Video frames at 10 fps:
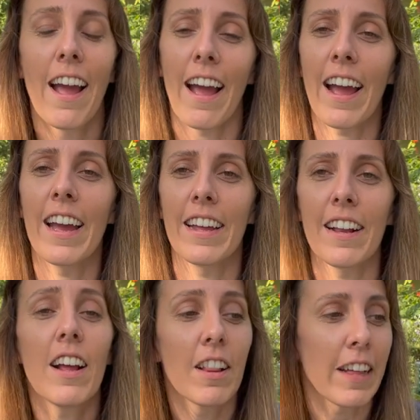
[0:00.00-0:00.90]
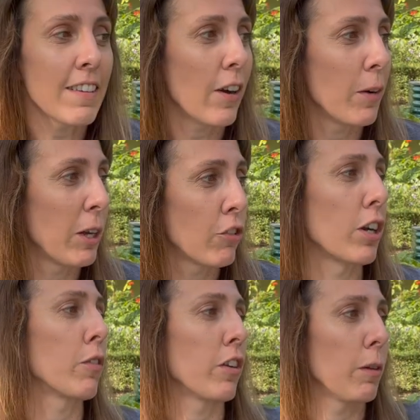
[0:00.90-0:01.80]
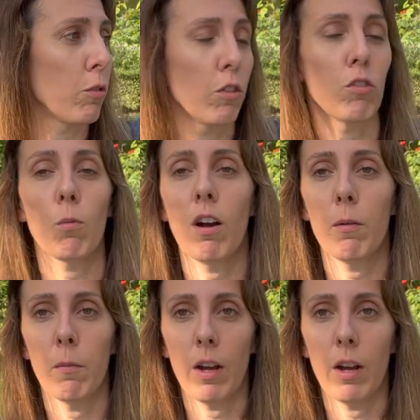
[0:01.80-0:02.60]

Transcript: And that's how I my trick for them. So the swamp